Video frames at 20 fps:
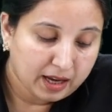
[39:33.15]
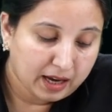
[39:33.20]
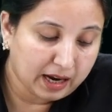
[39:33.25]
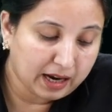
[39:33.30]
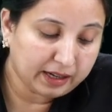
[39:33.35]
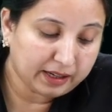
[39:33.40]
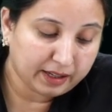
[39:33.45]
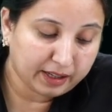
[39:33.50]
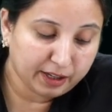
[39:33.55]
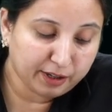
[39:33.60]

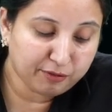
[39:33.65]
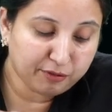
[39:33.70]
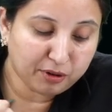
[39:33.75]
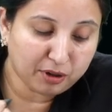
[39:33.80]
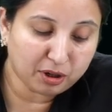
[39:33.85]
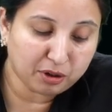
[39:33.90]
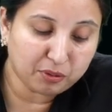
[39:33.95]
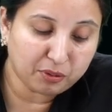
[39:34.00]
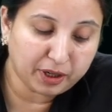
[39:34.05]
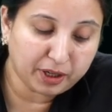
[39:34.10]
and if you
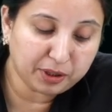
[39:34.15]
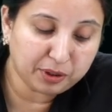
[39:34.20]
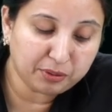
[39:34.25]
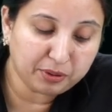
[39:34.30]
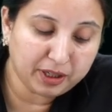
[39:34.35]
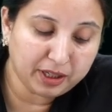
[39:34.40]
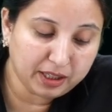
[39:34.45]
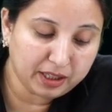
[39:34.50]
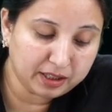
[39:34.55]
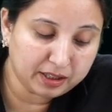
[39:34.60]
are going
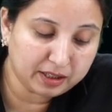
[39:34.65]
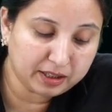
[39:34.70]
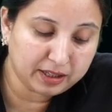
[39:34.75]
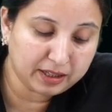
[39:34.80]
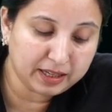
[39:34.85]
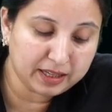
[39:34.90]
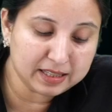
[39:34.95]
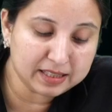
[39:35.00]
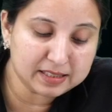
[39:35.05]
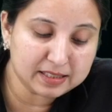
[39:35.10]
to
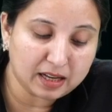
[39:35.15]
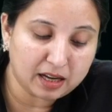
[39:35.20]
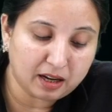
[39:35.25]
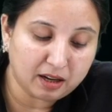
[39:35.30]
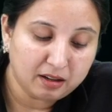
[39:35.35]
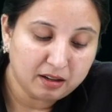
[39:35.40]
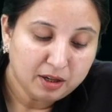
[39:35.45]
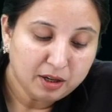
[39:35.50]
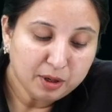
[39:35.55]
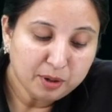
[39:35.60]
increase
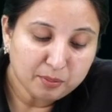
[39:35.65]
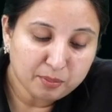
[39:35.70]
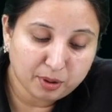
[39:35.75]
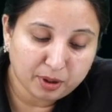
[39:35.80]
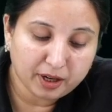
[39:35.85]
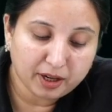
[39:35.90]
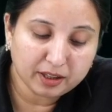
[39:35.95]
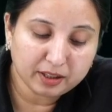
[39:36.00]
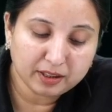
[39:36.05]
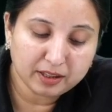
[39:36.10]
the
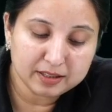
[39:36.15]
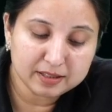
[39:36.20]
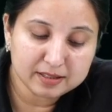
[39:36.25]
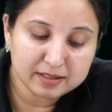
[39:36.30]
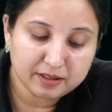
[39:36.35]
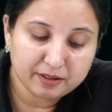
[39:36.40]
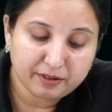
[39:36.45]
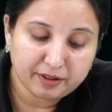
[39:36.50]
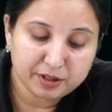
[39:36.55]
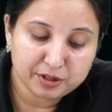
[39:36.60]
product
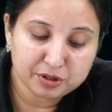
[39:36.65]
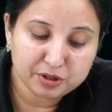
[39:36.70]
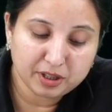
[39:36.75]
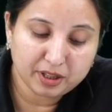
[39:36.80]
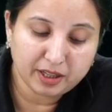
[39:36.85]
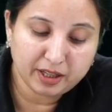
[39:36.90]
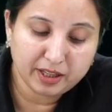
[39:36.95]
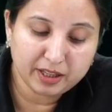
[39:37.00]
concentration,